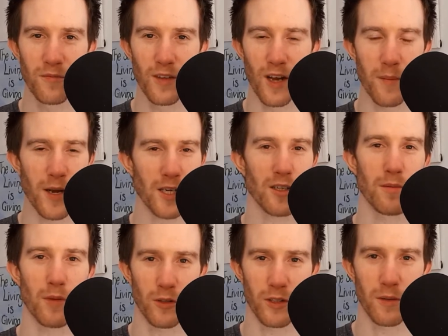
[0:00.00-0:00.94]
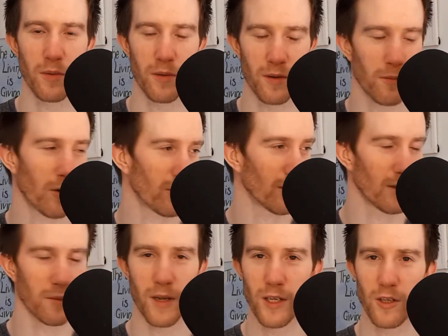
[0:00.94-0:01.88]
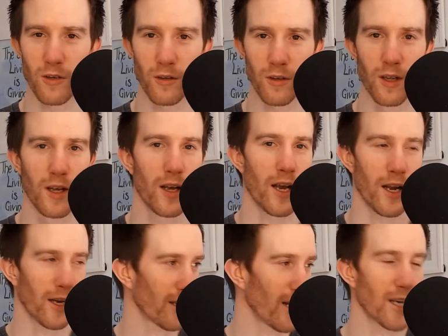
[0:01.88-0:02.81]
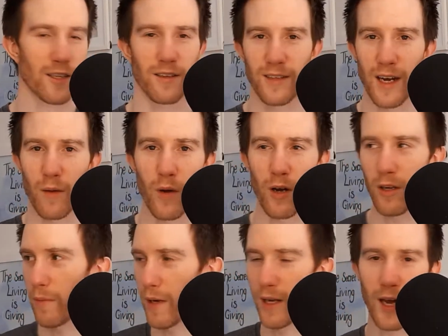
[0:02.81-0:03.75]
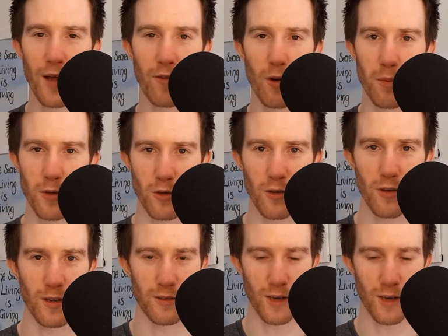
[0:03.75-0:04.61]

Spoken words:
I'm actually multi-dimensional, and I can actually start welcoming other opportunities.